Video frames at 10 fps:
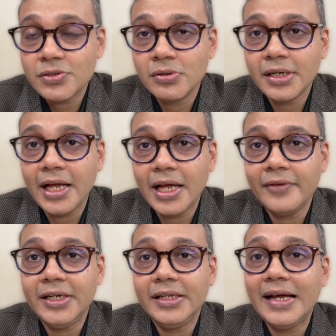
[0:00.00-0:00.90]
oral
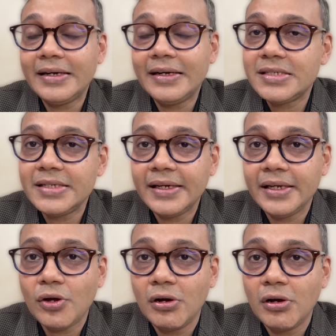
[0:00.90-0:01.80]
cavity, that is taken
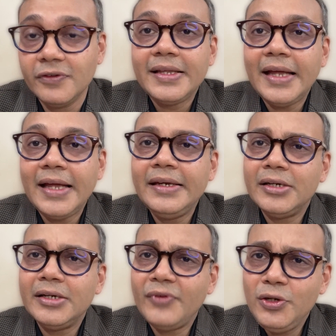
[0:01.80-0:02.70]
off. Then
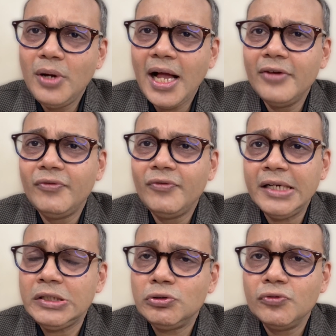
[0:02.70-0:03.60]
when you have
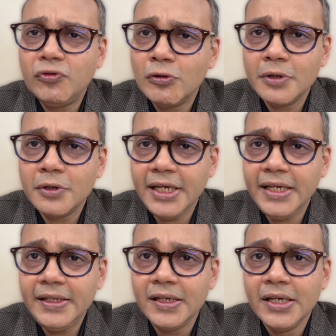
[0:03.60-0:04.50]
1 to 4
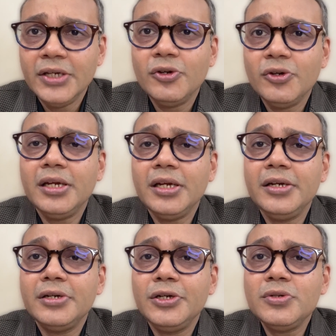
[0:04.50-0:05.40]
teeth, you can
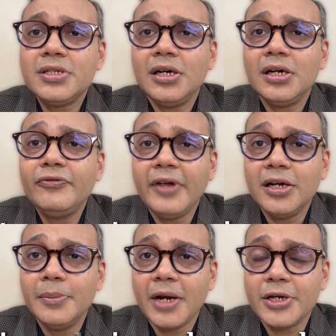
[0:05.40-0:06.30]
introduce a
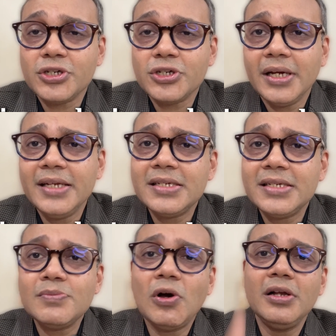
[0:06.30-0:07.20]
finger brush. It's a
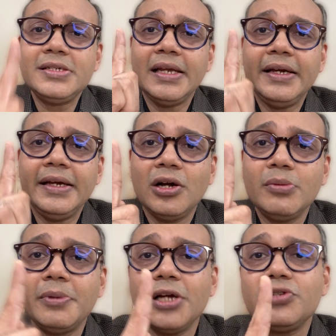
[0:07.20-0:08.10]
small silicone
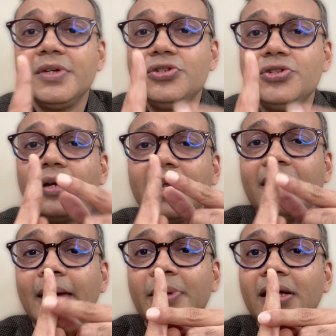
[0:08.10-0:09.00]
brush which you can
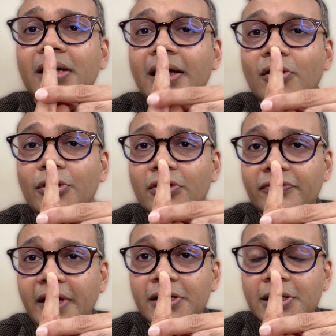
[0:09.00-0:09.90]
wrap it around your
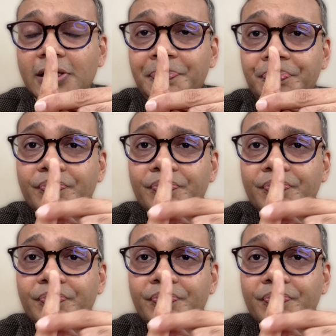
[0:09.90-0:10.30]
finger.